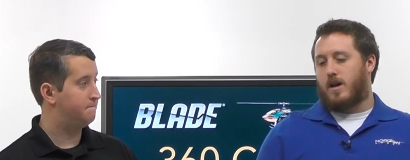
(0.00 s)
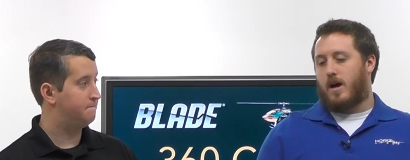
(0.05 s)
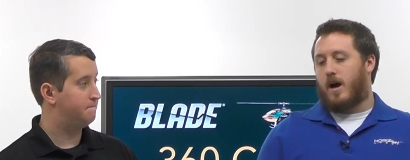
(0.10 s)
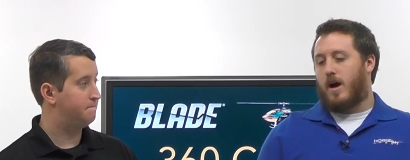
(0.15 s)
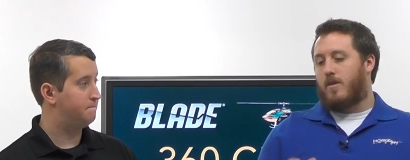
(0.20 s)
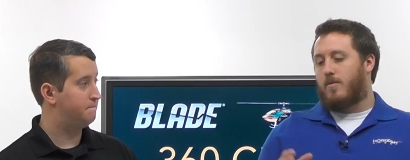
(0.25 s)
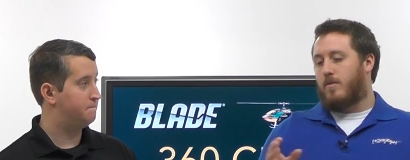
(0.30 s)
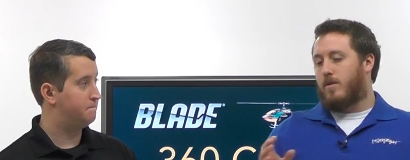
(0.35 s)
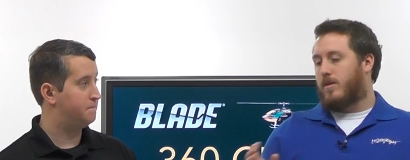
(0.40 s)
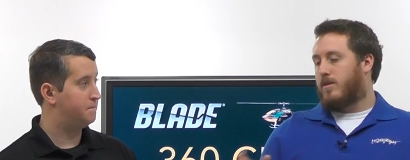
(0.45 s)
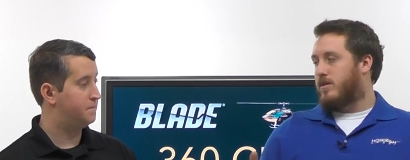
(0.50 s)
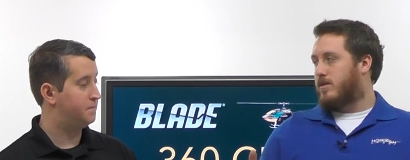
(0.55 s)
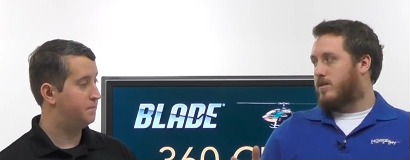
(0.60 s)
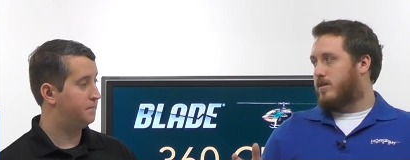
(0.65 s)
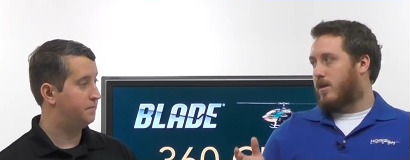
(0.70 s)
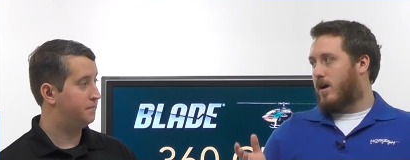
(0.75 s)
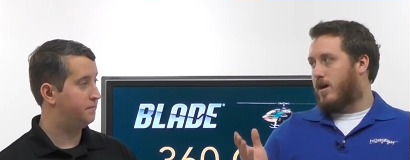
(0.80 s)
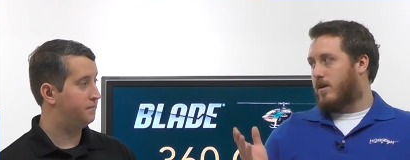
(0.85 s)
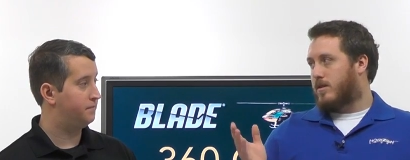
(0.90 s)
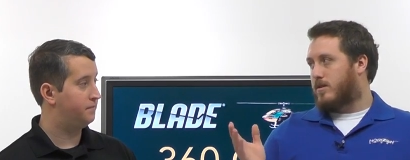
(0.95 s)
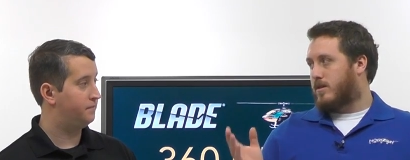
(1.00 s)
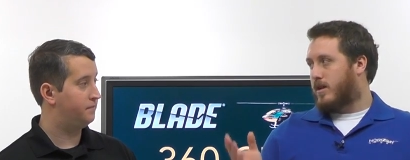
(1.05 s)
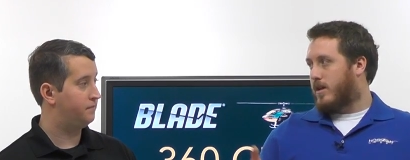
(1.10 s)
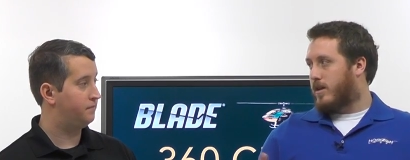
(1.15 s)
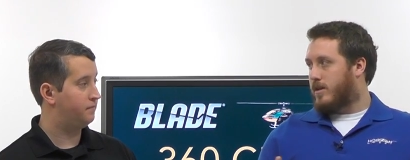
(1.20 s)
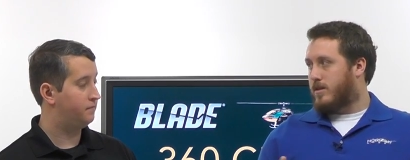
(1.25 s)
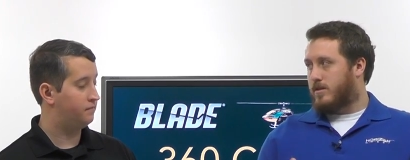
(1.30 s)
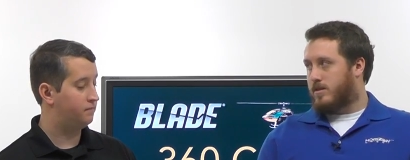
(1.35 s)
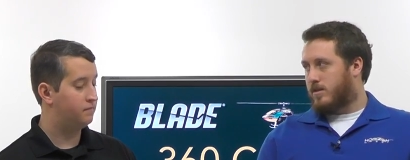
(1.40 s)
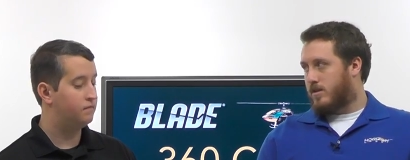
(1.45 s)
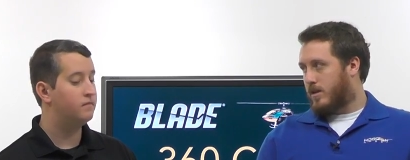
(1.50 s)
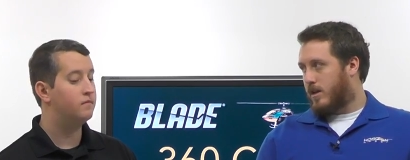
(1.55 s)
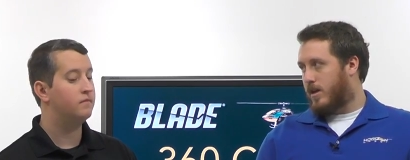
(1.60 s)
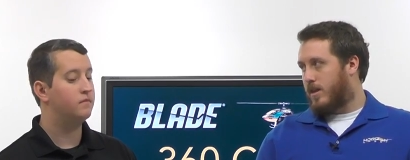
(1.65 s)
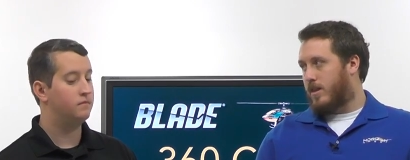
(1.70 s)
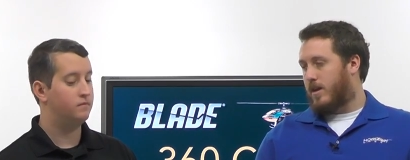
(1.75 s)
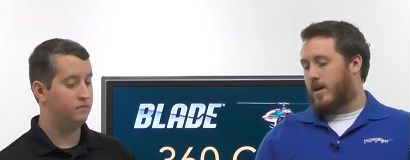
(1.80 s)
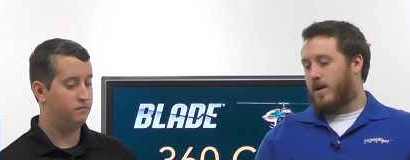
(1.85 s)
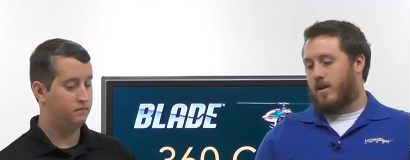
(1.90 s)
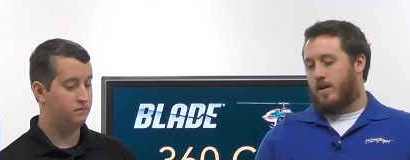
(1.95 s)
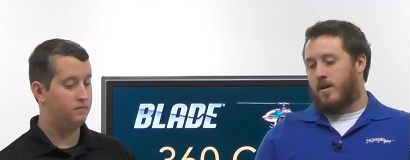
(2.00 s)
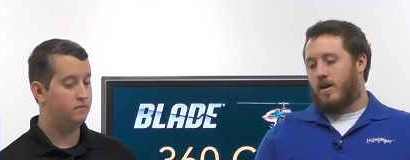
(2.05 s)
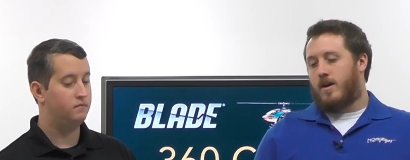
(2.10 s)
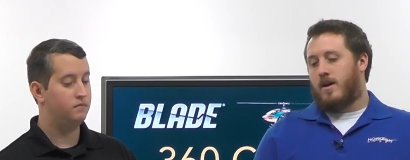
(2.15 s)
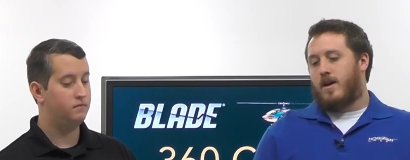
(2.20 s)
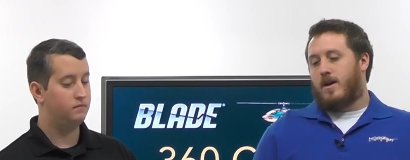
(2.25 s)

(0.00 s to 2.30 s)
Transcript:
Speaker 1: I run the stock settings in there